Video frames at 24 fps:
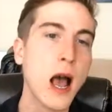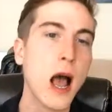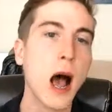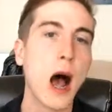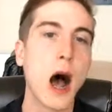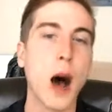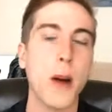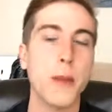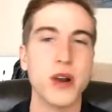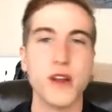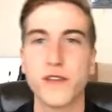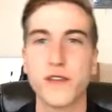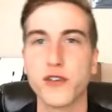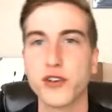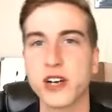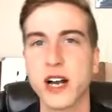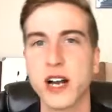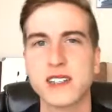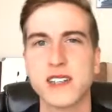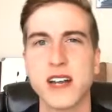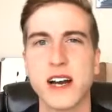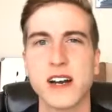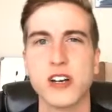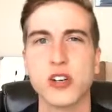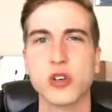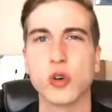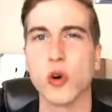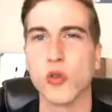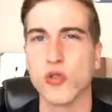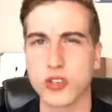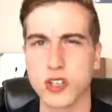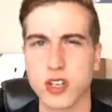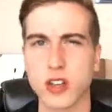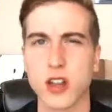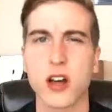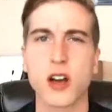But if you're not technical,
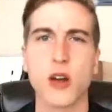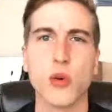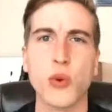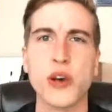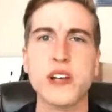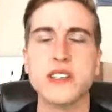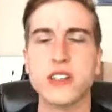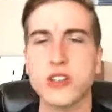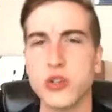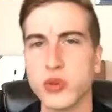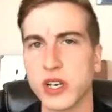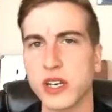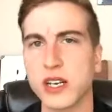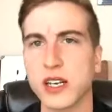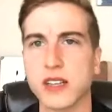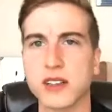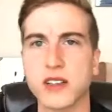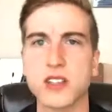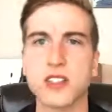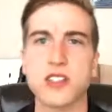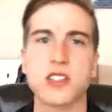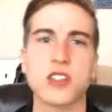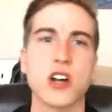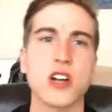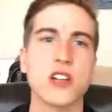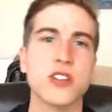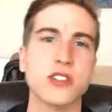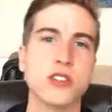there's a lot of ways that you can get this done.